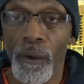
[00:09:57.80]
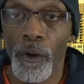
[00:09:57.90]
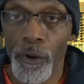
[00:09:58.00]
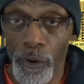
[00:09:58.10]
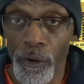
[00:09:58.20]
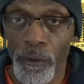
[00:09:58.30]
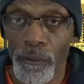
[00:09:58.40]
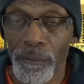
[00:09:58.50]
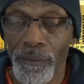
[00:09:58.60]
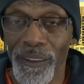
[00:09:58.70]
her,
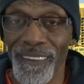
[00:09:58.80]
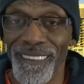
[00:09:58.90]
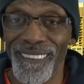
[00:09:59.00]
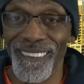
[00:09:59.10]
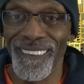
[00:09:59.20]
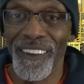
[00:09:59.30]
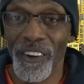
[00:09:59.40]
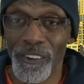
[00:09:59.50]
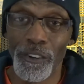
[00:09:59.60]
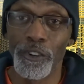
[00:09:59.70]

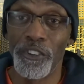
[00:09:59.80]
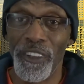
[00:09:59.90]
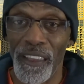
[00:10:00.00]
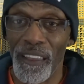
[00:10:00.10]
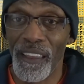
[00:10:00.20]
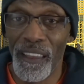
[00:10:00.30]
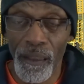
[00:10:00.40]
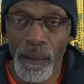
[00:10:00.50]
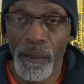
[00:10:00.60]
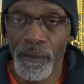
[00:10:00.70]
or she,
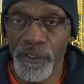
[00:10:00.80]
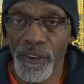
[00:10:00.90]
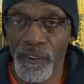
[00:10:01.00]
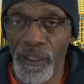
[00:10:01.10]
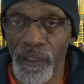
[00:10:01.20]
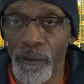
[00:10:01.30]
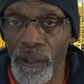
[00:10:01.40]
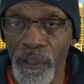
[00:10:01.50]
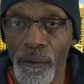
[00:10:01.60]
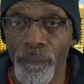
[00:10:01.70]
is here
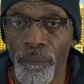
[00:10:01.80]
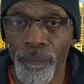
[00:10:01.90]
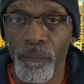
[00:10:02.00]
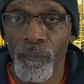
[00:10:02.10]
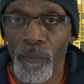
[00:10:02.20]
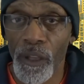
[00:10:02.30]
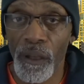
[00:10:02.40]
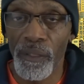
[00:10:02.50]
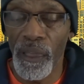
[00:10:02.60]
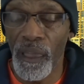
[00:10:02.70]
legally.
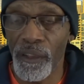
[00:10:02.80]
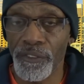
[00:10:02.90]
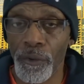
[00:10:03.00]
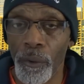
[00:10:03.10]
They asked a